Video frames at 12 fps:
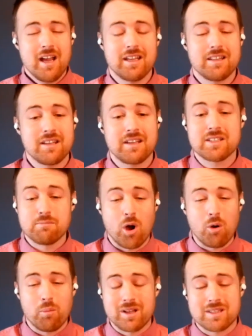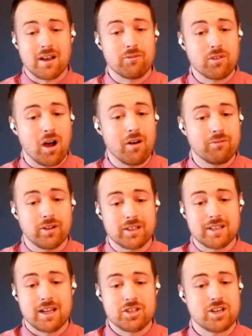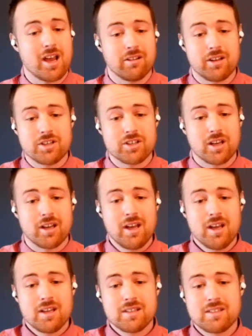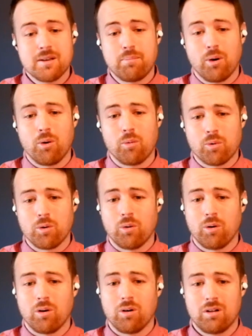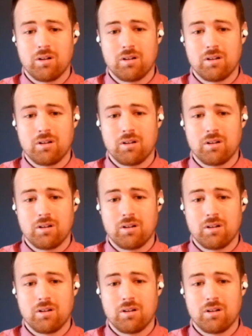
in these moments of conflict and challenge. A simple rule